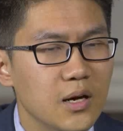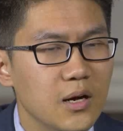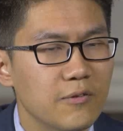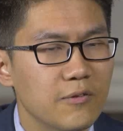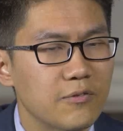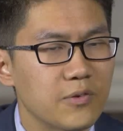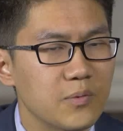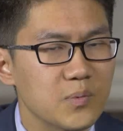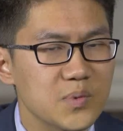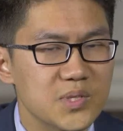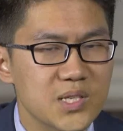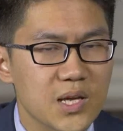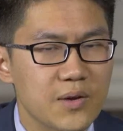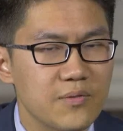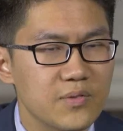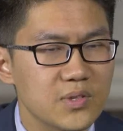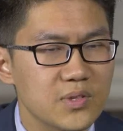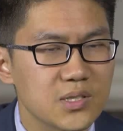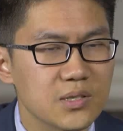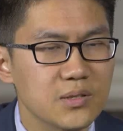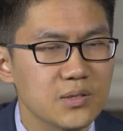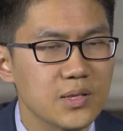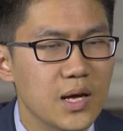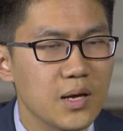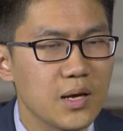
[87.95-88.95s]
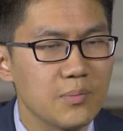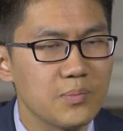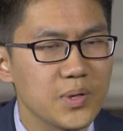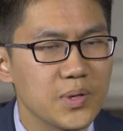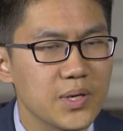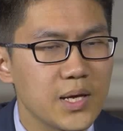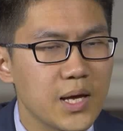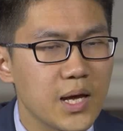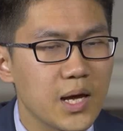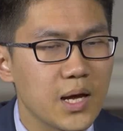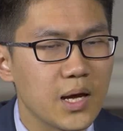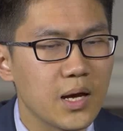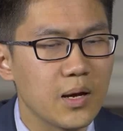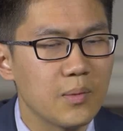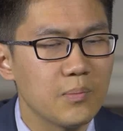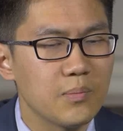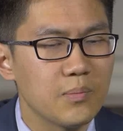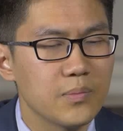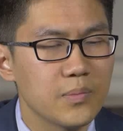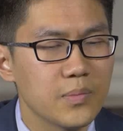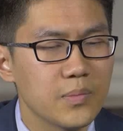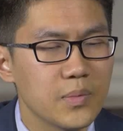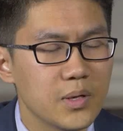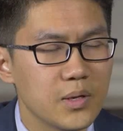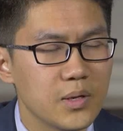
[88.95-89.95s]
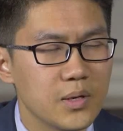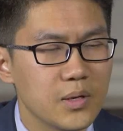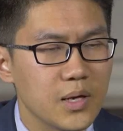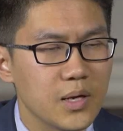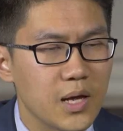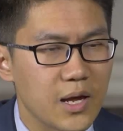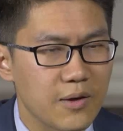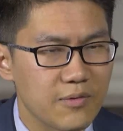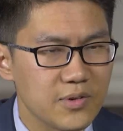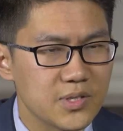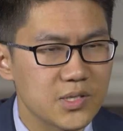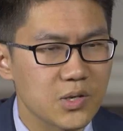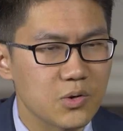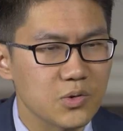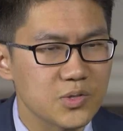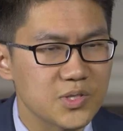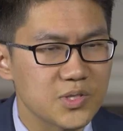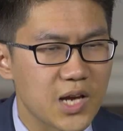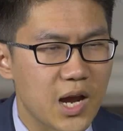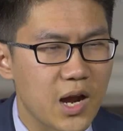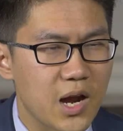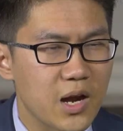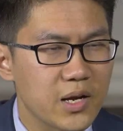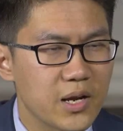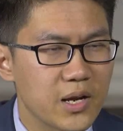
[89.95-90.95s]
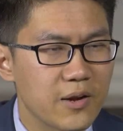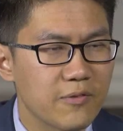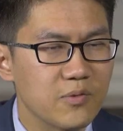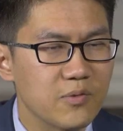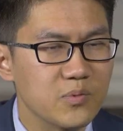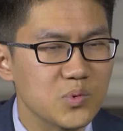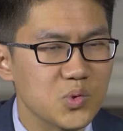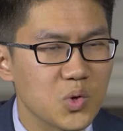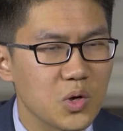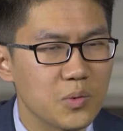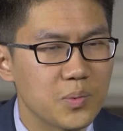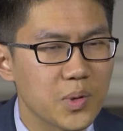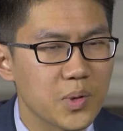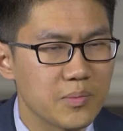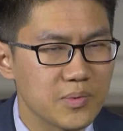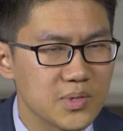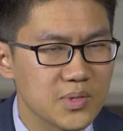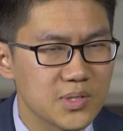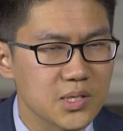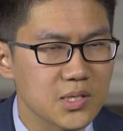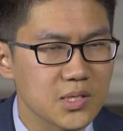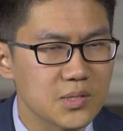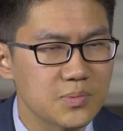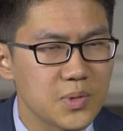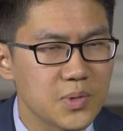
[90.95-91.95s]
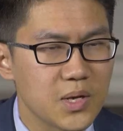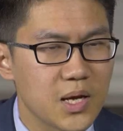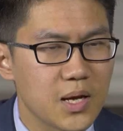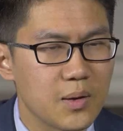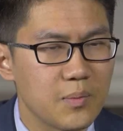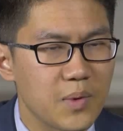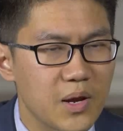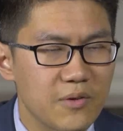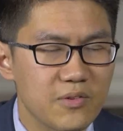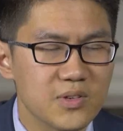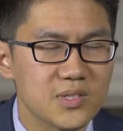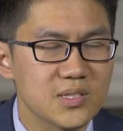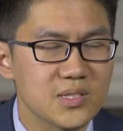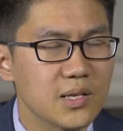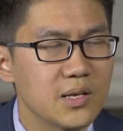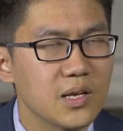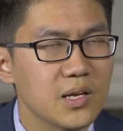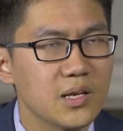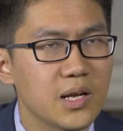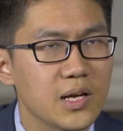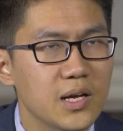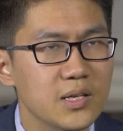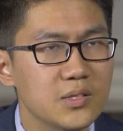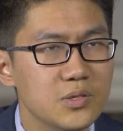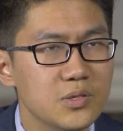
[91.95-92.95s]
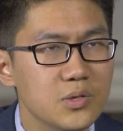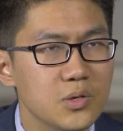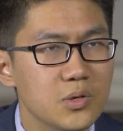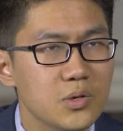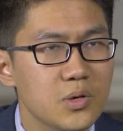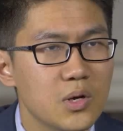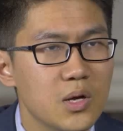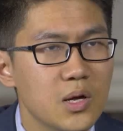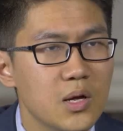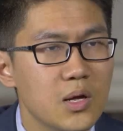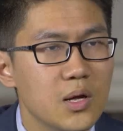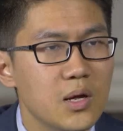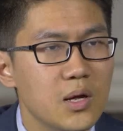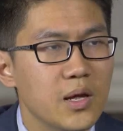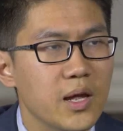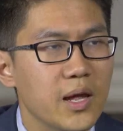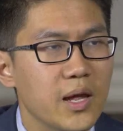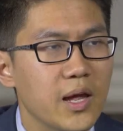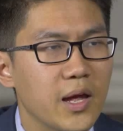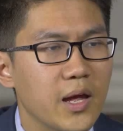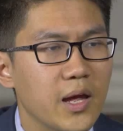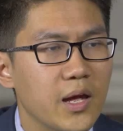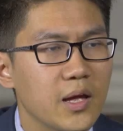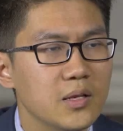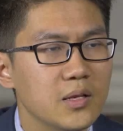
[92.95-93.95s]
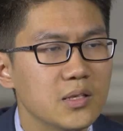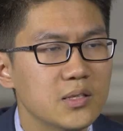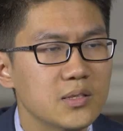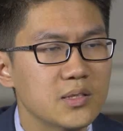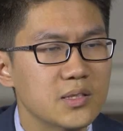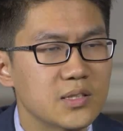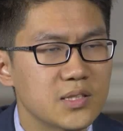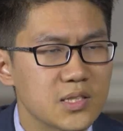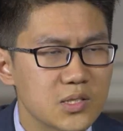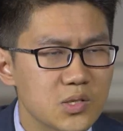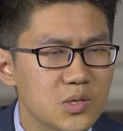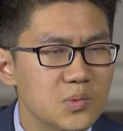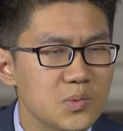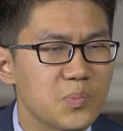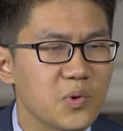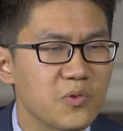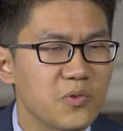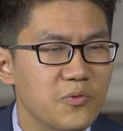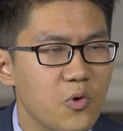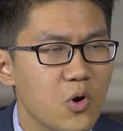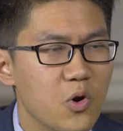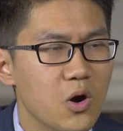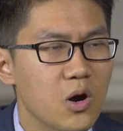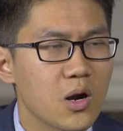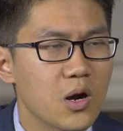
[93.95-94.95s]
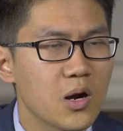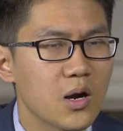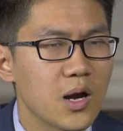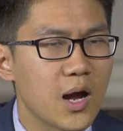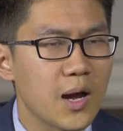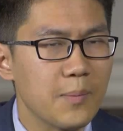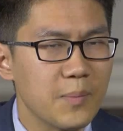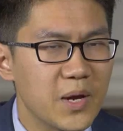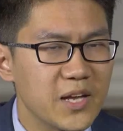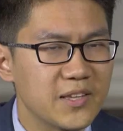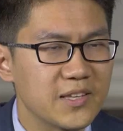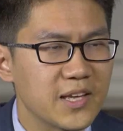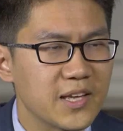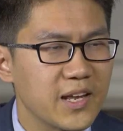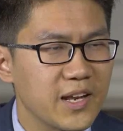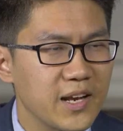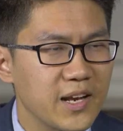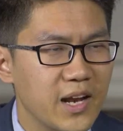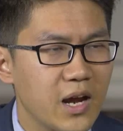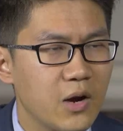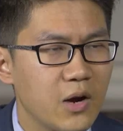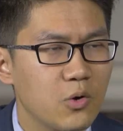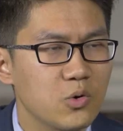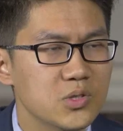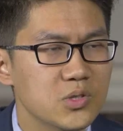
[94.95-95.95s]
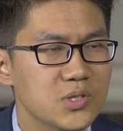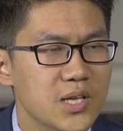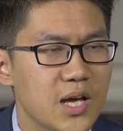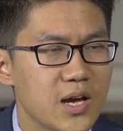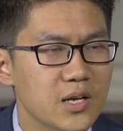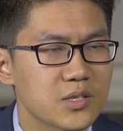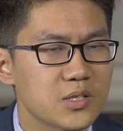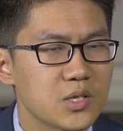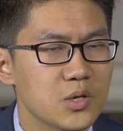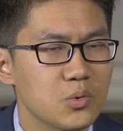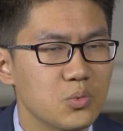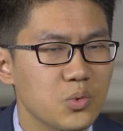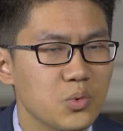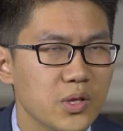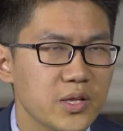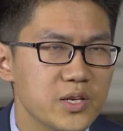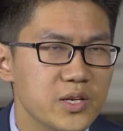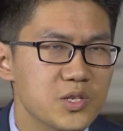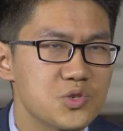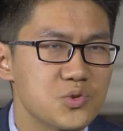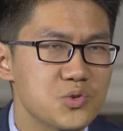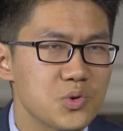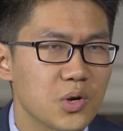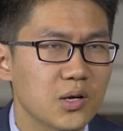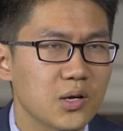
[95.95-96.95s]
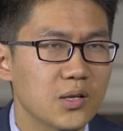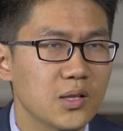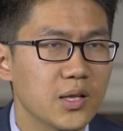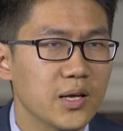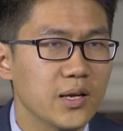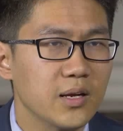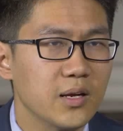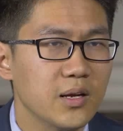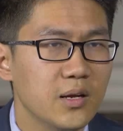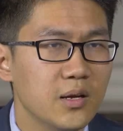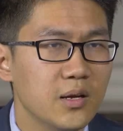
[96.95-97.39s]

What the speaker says: from 7 till 9 p.m., every single Saturday from 12 p.m. to 6 p.m., every Sunday night too. And this was before I met Dan. I was actually really struggling